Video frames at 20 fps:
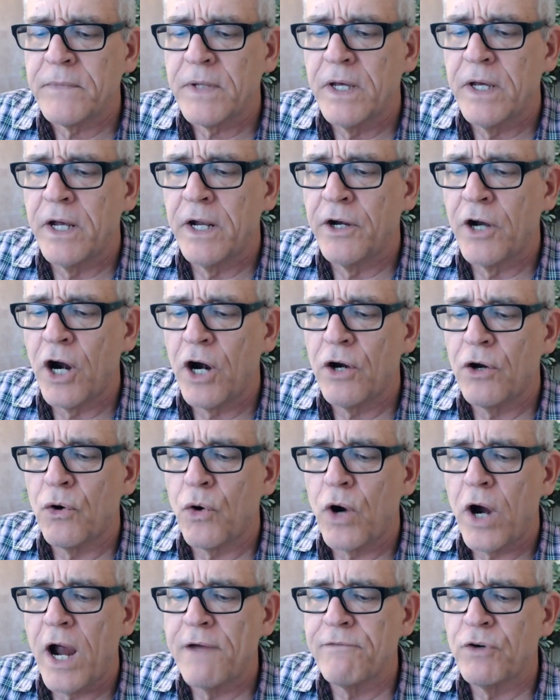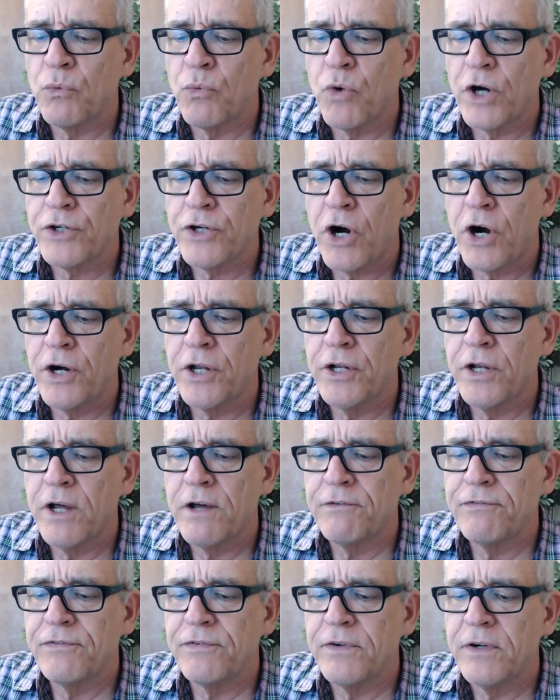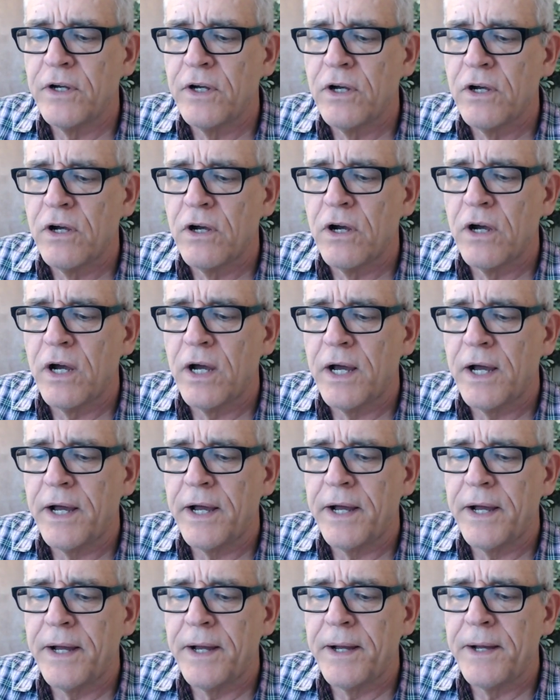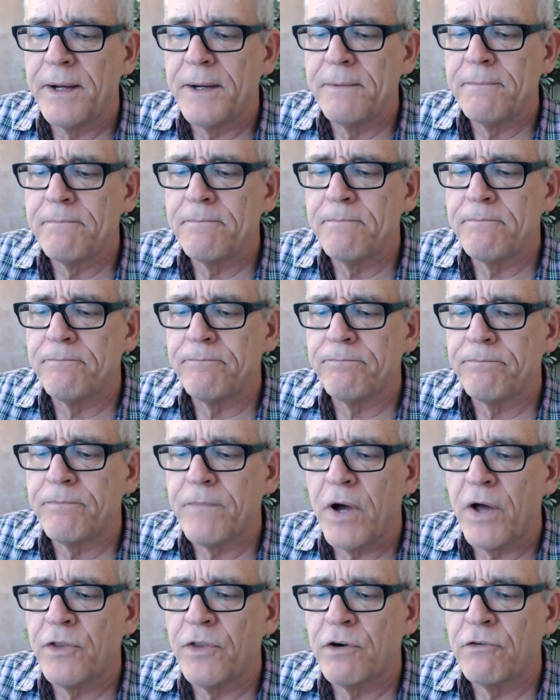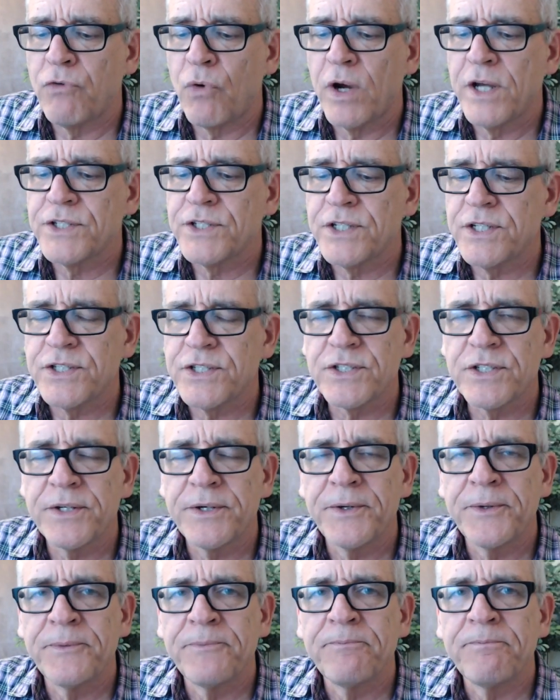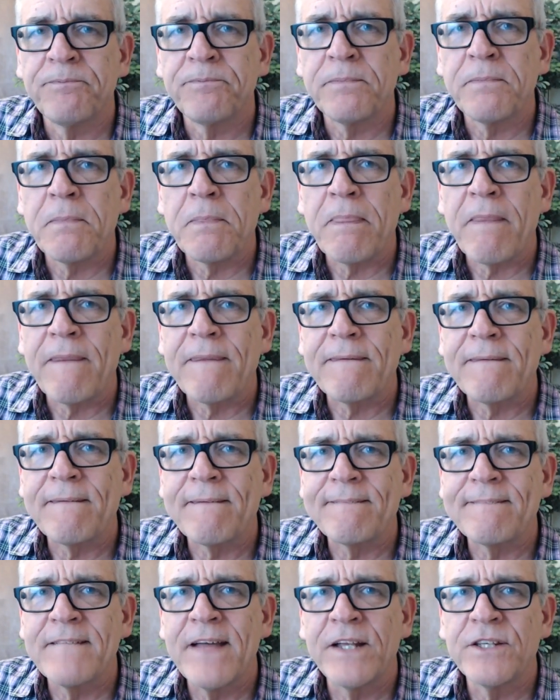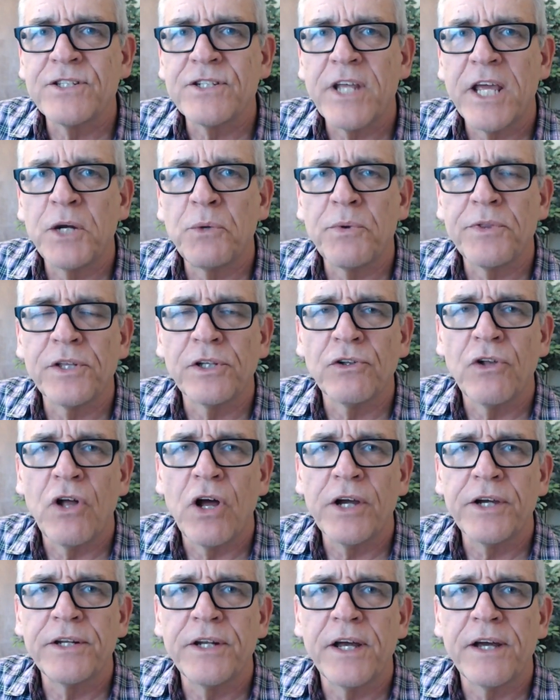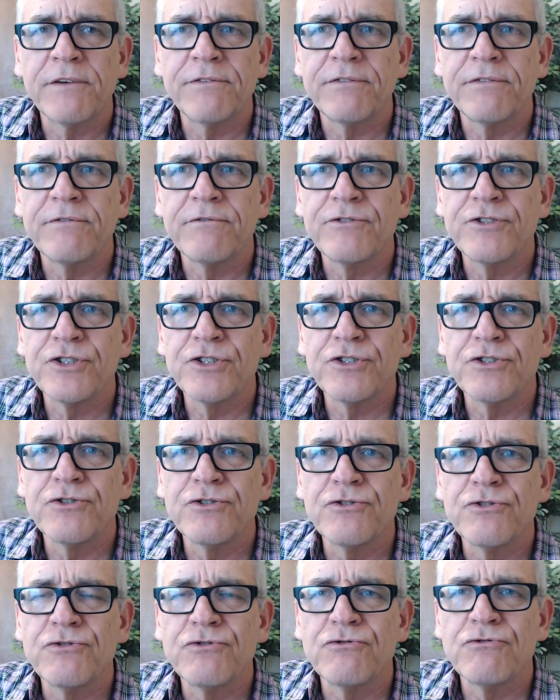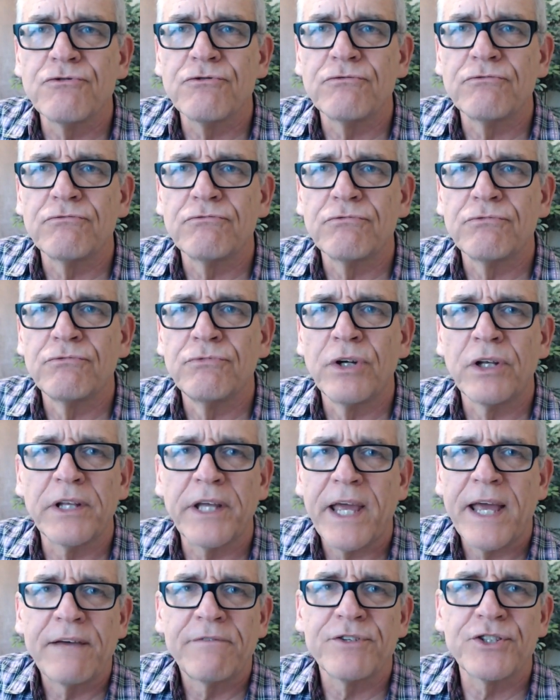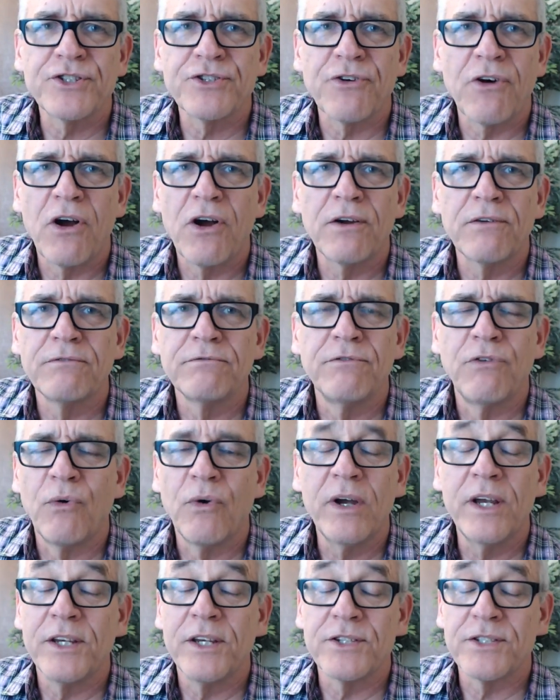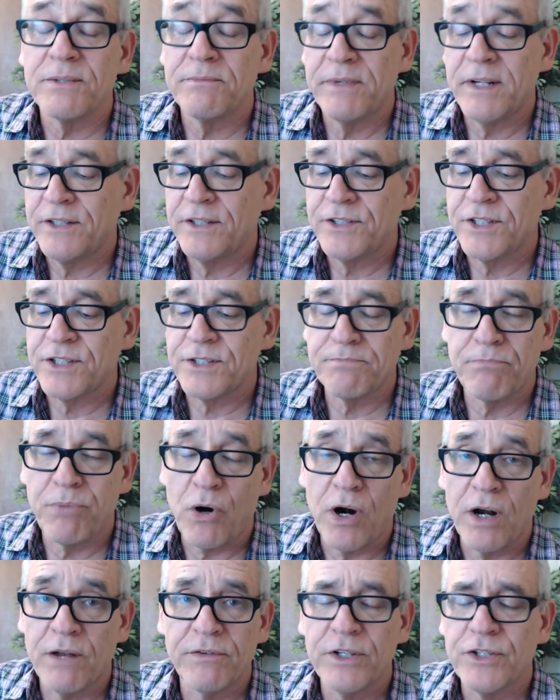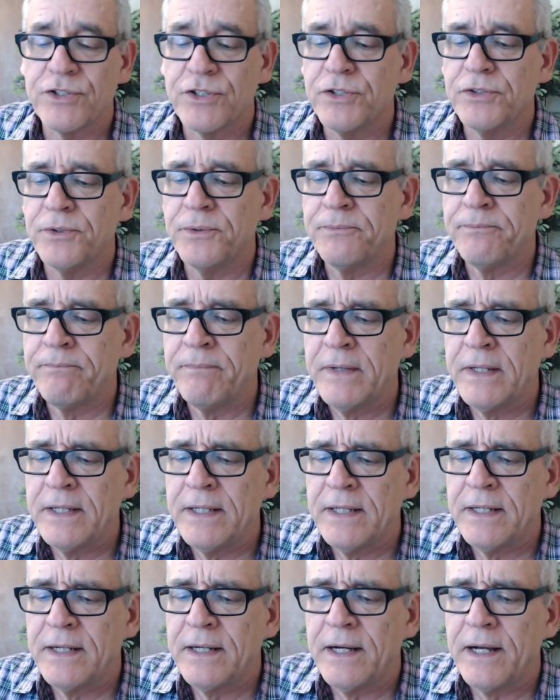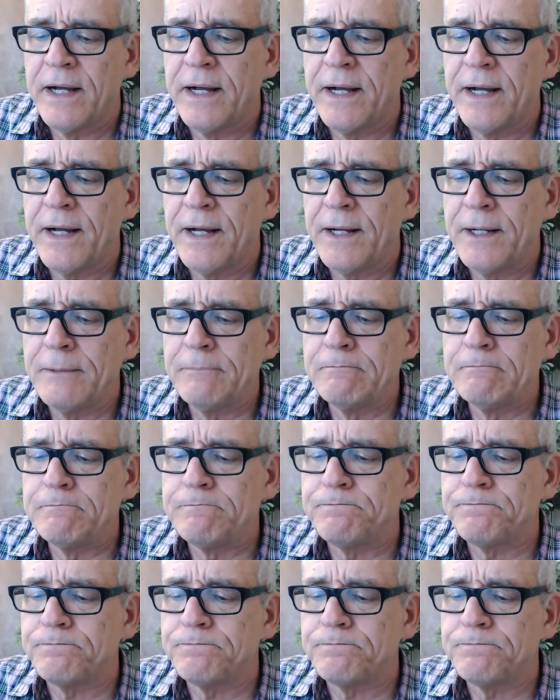and aren't, or haven't worked hard enough um, on their voices and stayed with it long enough to really have a strong voice. I mean, that's just part of it too. Um,